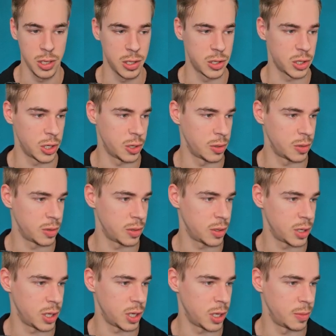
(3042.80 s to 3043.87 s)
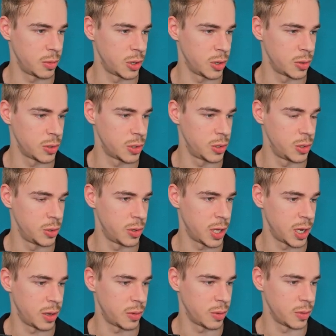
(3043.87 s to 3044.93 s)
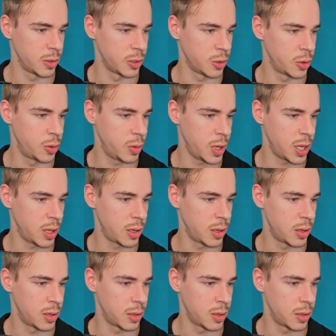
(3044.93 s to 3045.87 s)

So I'm going to do that real quick.